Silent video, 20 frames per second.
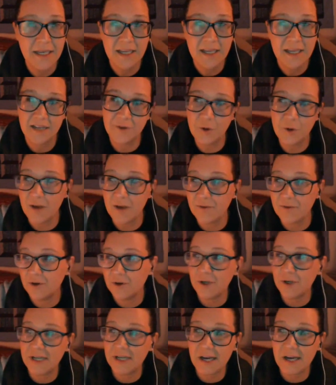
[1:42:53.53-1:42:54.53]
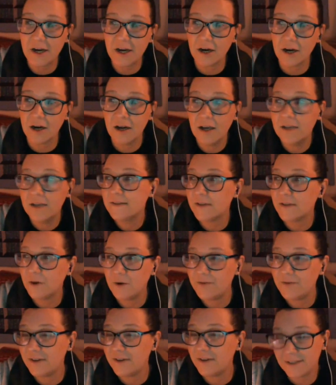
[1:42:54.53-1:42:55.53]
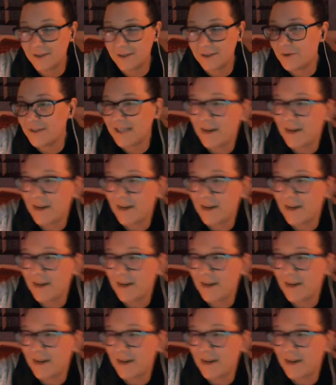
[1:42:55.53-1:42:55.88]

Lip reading: If you have a good year, so does